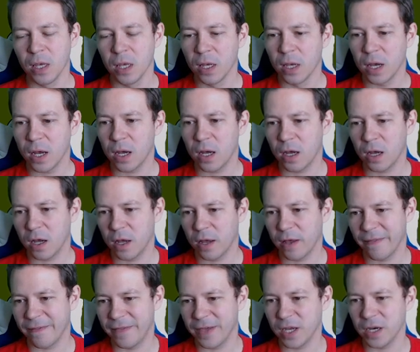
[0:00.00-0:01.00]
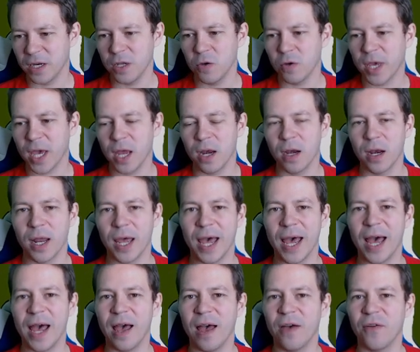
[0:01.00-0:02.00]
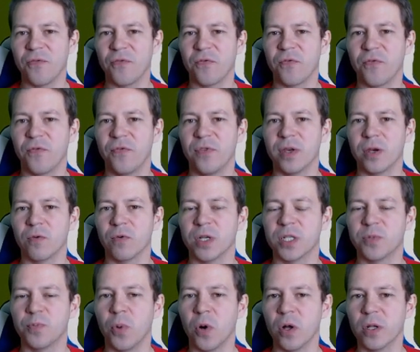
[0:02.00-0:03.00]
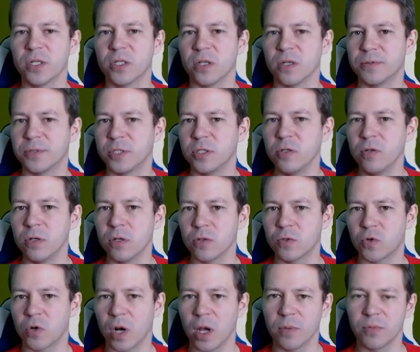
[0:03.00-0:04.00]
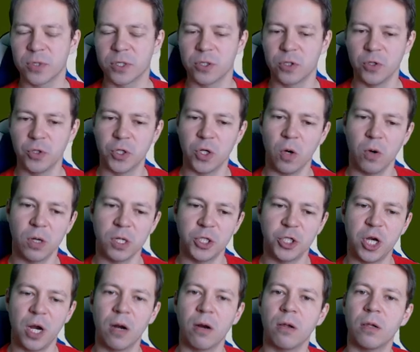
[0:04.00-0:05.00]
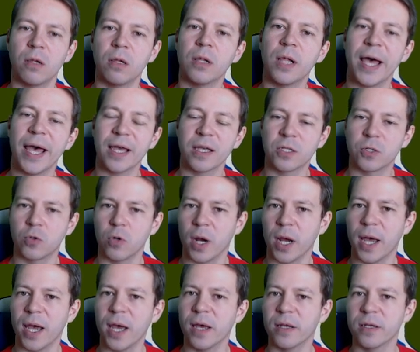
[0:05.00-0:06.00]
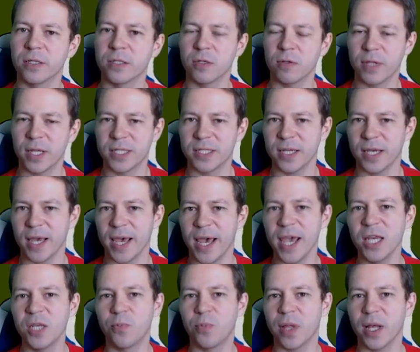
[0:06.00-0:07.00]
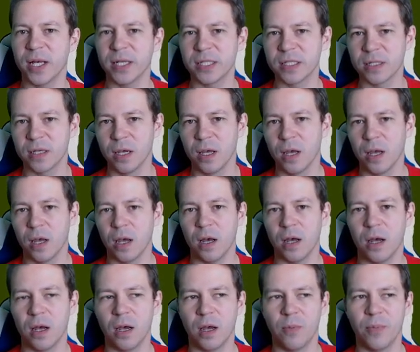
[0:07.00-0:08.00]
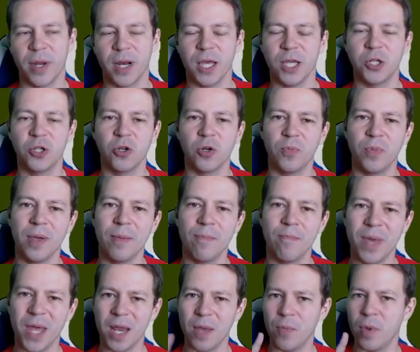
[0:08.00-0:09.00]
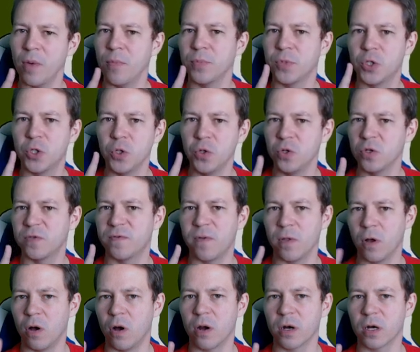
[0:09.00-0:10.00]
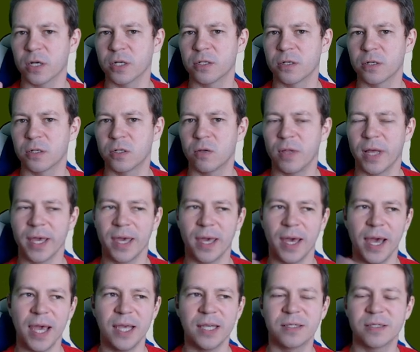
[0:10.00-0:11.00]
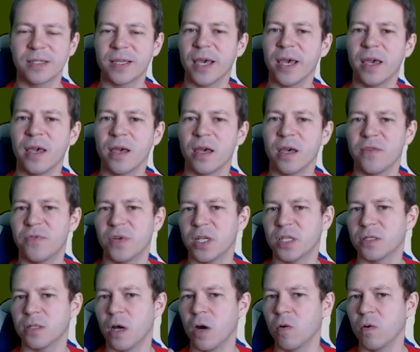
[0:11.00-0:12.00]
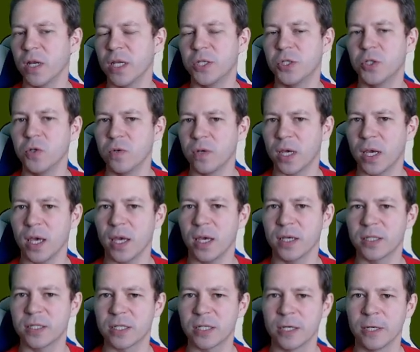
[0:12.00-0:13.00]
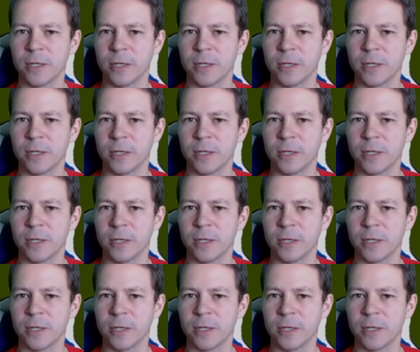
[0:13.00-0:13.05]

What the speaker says: Then you can have the response of 2 no trumps to show a general extra hand. So let's say 8 plus, but it should be minimum 2 useful honors. So like ace king, if it is only 2 kings,